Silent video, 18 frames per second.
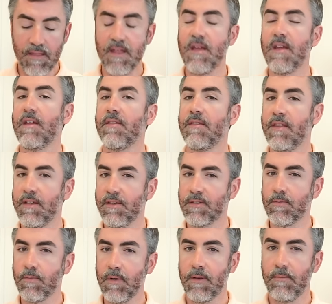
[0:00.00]
think
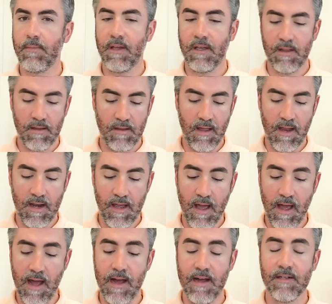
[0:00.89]
this one, being that
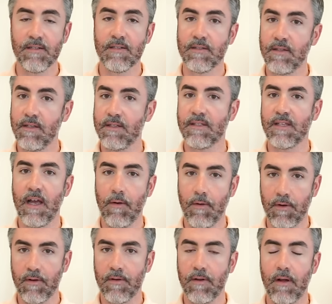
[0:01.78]
it has the
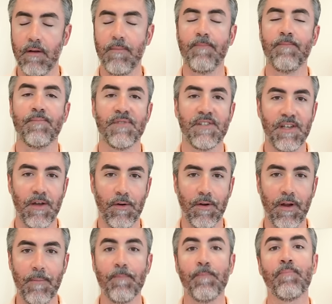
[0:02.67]
sour
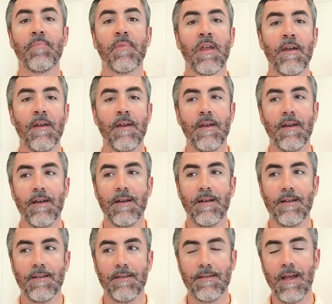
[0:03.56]
cream,
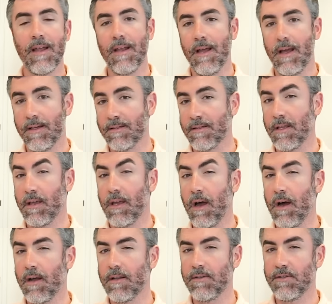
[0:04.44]
that it has the
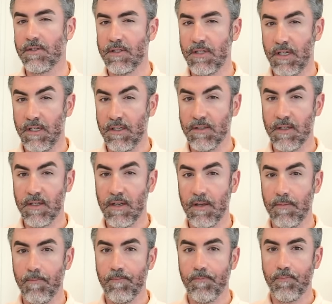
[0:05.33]
cottage cheese in
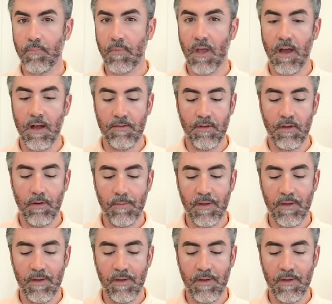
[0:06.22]
it, a little